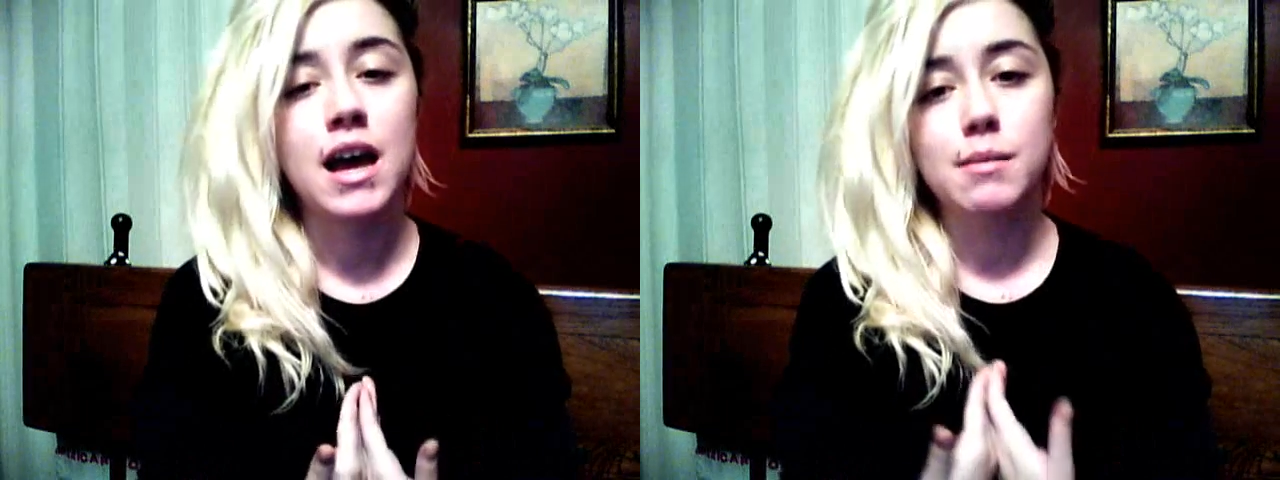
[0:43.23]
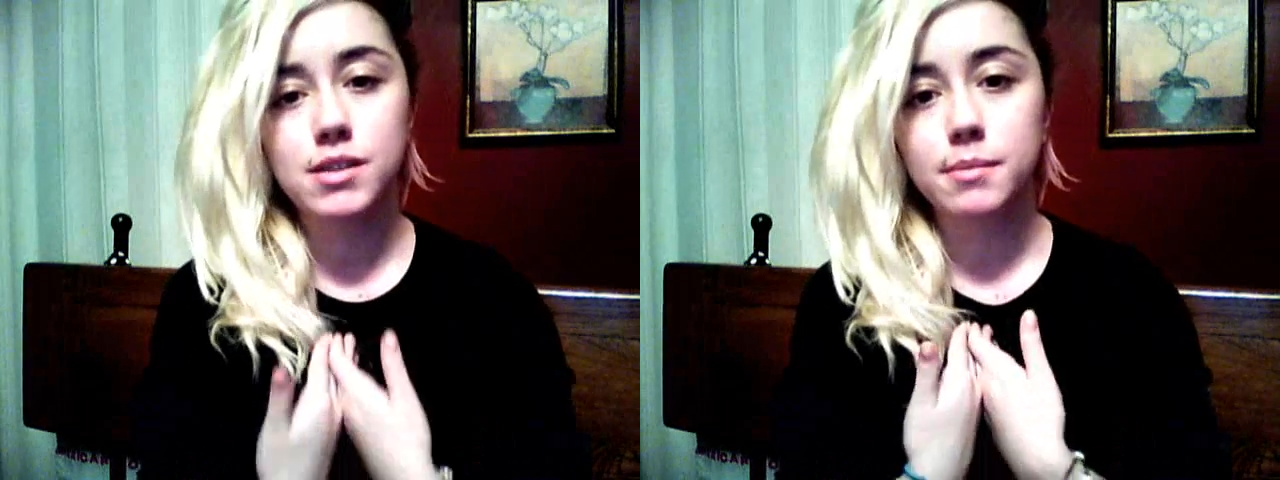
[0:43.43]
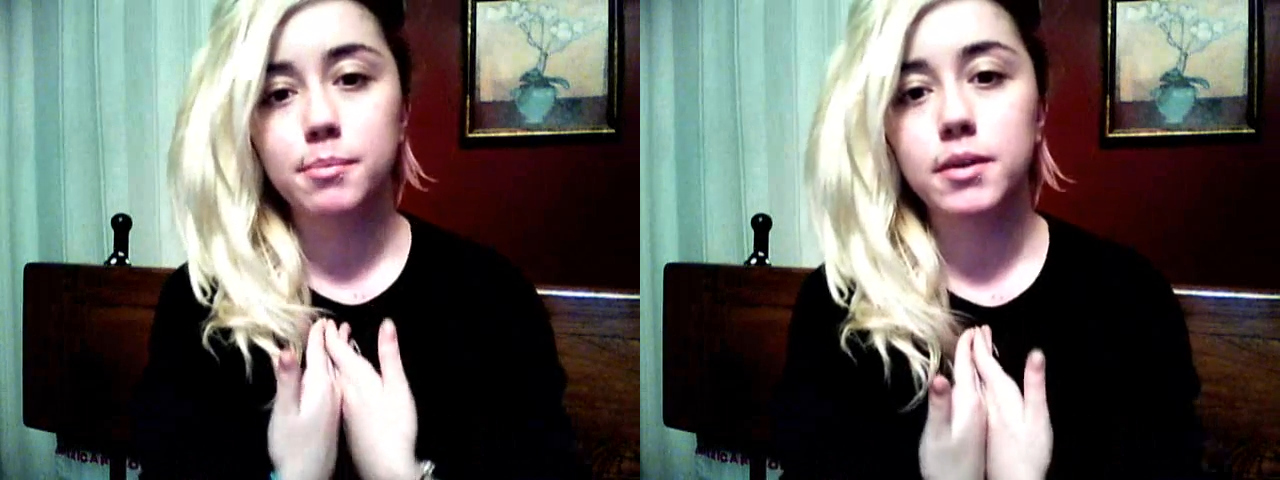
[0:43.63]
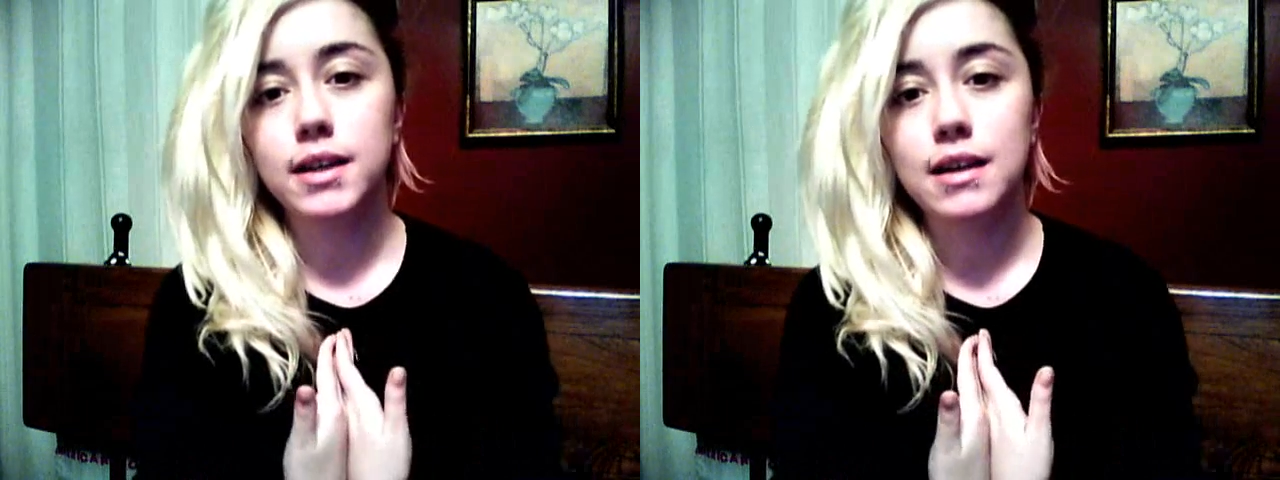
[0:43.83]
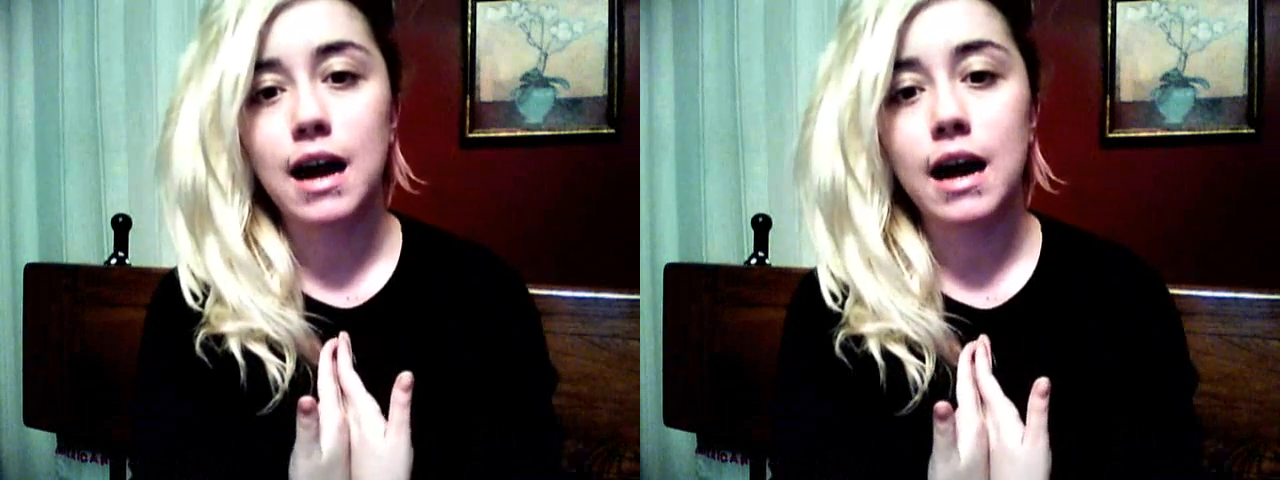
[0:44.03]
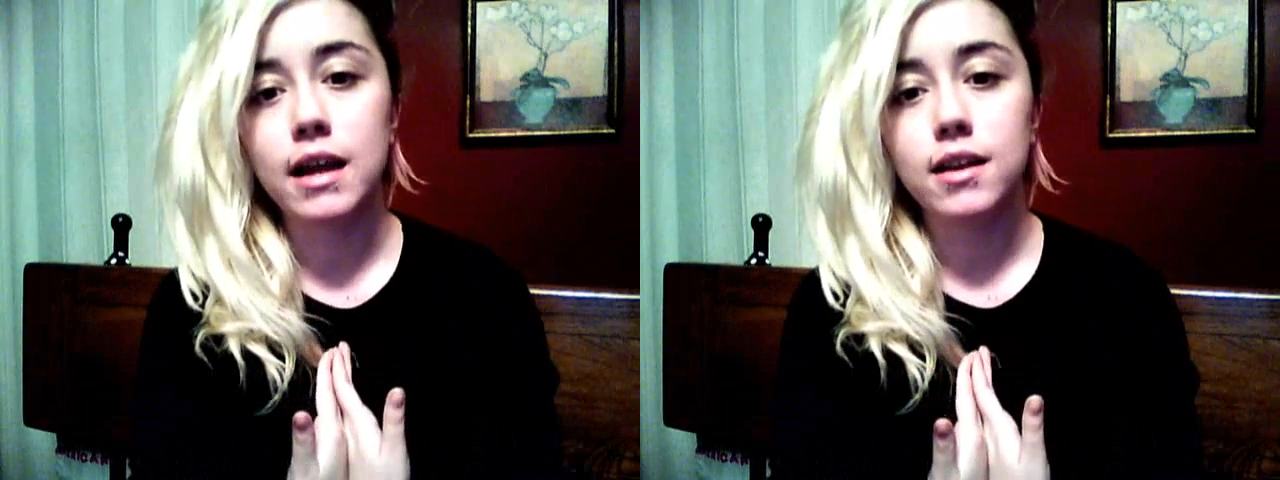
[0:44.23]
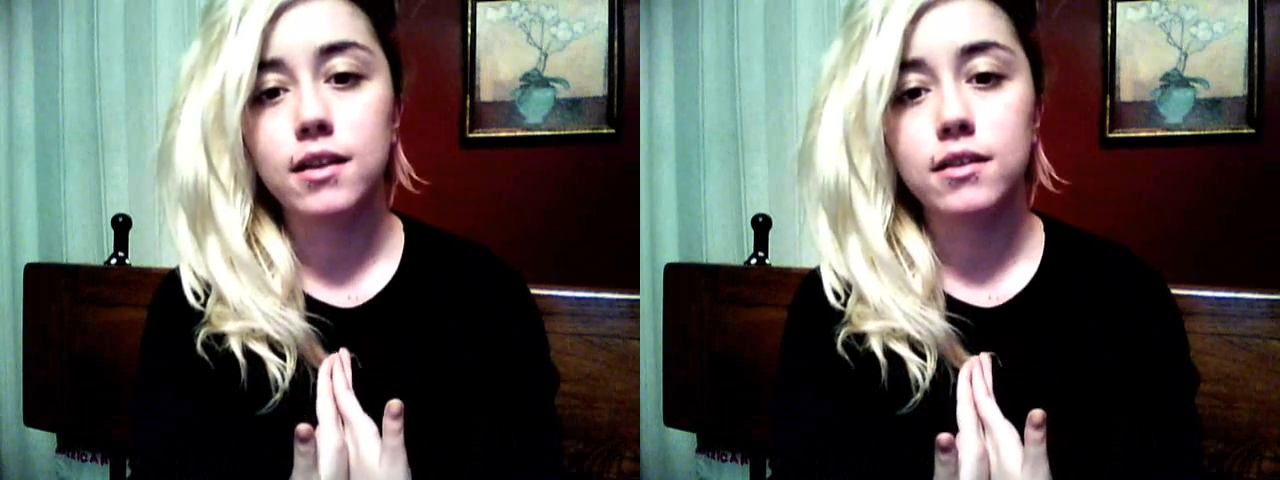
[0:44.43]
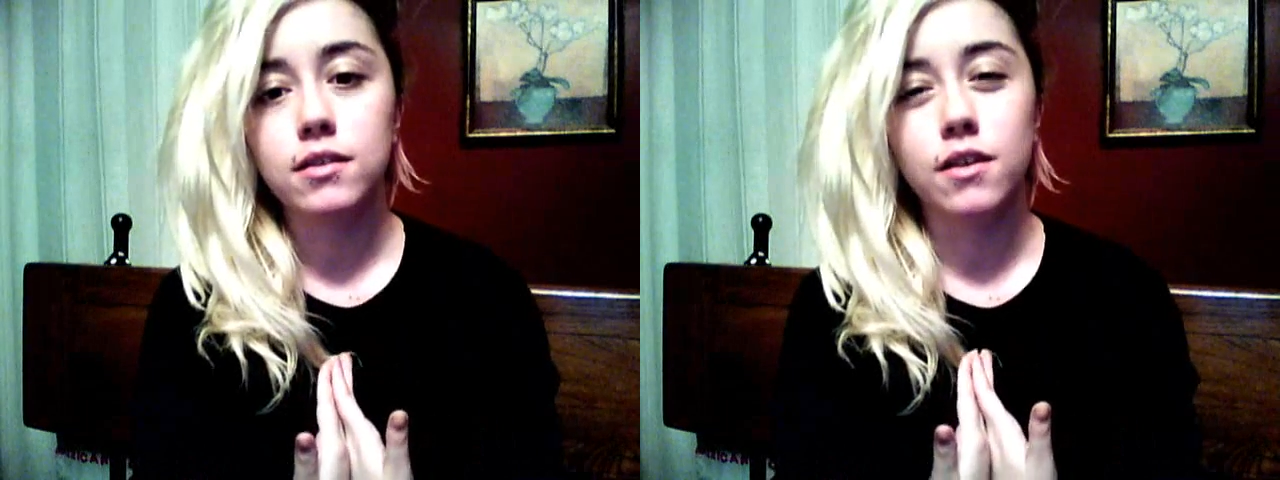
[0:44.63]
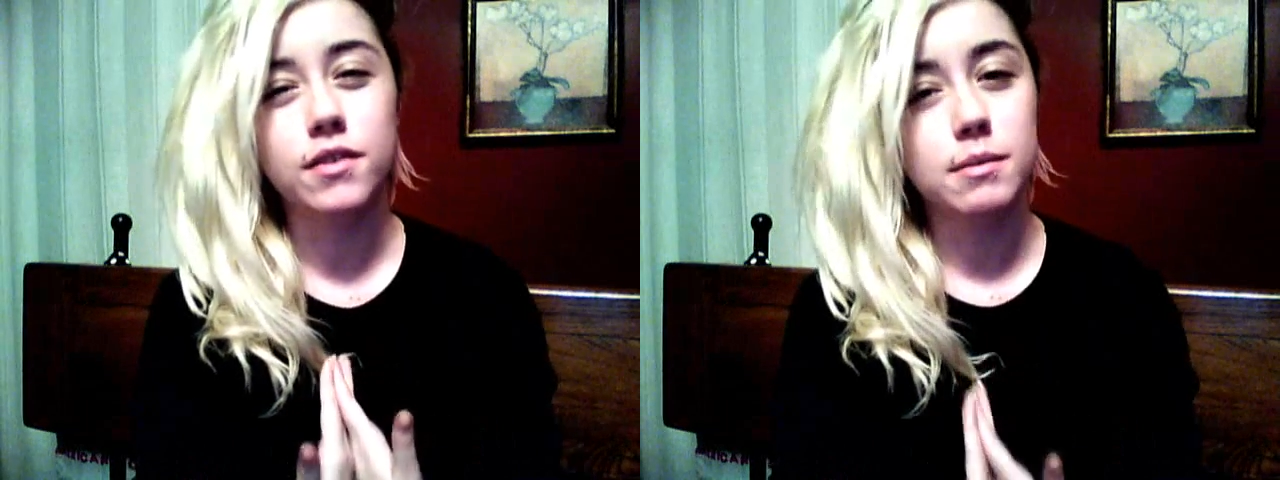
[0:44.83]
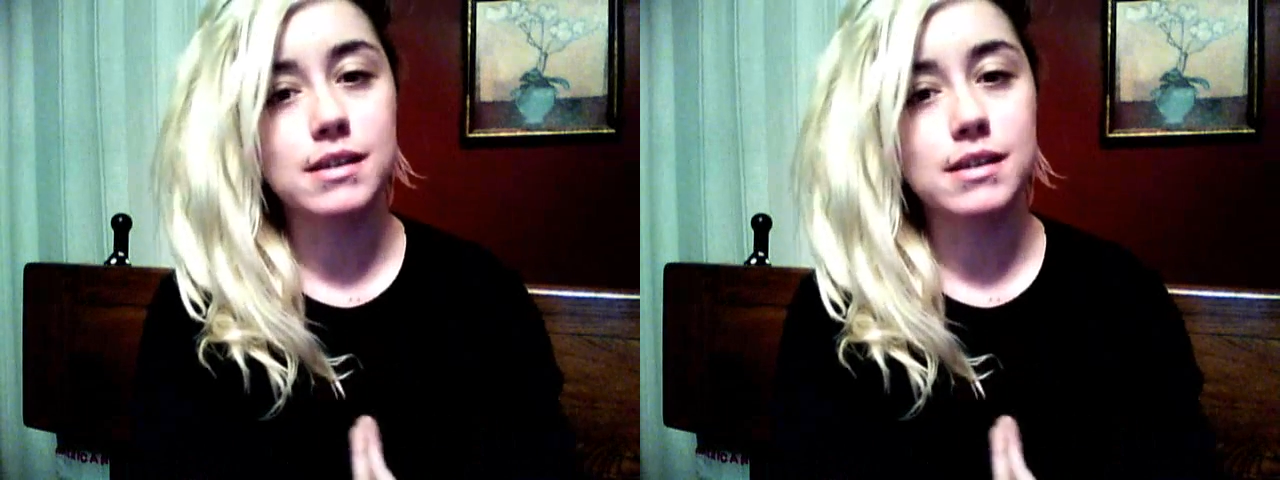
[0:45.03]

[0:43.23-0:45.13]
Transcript: I'm simply not loving